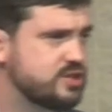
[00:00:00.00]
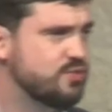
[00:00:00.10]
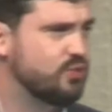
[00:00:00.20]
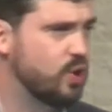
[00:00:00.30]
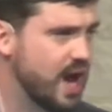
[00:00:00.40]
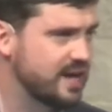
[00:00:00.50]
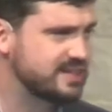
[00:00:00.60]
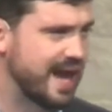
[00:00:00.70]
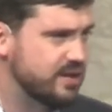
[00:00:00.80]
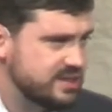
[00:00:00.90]
And so for
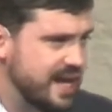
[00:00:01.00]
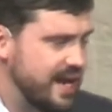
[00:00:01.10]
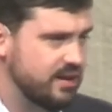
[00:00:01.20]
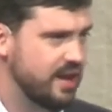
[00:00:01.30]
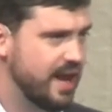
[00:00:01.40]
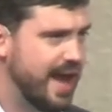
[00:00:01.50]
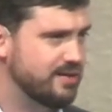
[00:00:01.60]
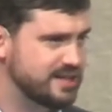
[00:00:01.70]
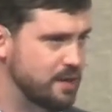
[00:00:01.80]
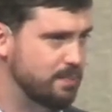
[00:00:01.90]
us, how does that how
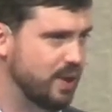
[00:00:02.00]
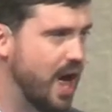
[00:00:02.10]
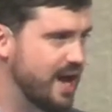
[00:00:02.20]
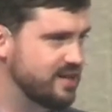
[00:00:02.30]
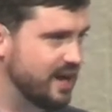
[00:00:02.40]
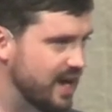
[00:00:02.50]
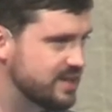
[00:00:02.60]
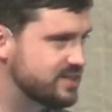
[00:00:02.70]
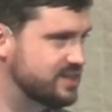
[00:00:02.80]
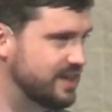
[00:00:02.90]
does that apply to
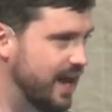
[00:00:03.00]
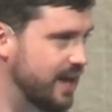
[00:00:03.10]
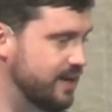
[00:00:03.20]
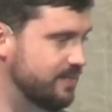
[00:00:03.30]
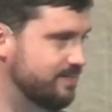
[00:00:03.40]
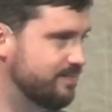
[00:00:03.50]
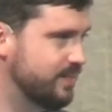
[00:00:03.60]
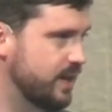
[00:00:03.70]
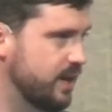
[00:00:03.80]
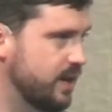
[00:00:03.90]
us today?
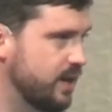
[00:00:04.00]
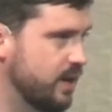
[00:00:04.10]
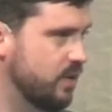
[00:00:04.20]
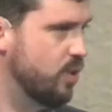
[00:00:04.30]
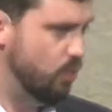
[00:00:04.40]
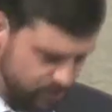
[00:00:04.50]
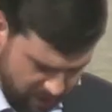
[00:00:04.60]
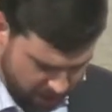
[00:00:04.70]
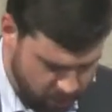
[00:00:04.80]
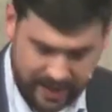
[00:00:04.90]
Well,
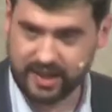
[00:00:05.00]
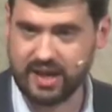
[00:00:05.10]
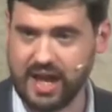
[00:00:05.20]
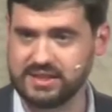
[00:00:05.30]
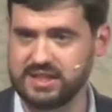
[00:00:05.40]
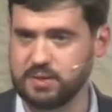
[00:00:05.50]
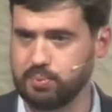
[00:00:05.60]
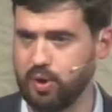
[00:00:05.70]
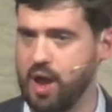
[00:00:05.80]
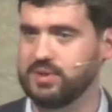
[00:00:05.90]
we've got to recognize that the
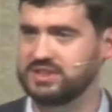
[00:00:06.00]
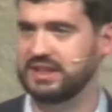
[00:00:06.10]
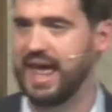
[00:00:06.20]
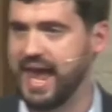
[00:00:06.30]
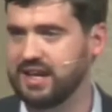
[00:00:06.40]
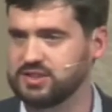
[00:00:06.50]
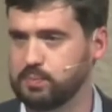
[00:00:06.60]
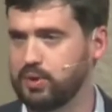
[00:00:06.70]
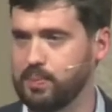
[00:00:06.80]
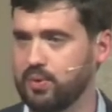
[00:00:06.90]
promised land
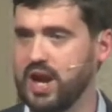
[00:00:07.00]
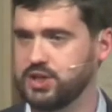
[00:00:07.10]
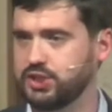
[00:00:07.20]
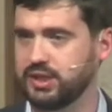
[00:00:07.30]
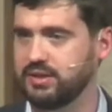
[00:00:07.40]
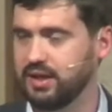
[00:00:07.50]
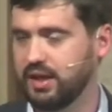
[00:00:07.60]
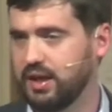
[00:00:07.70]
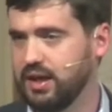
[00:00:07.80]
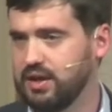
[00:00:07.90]
is a preparation
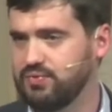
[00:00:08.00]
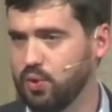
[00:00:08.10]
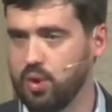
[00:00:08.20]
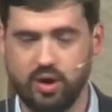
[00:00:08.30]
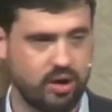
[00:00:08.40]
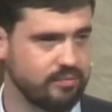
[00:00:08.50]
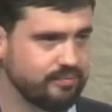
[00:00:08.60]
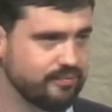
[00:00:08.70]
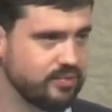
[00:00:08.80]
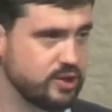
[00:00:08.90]
for
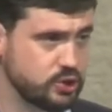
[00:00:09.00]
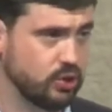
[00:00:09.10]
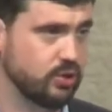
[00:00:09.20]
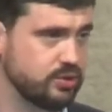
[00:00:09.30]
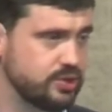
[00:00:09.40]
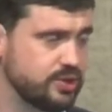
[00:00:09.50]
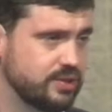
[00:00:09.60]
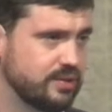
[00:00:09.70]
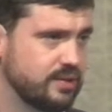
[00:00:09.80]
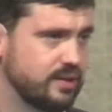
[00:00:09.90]
the
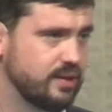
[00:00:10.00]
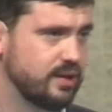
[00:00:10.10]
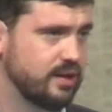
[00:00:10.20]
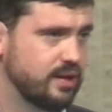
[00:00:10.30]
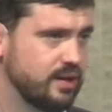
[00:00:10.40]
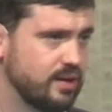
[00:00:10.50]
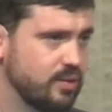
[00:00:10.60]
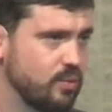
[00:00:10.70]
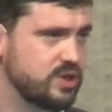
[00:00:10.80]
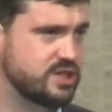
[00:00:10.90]
church,
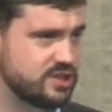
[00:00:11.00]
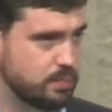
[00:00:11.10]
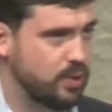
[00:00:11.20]
which is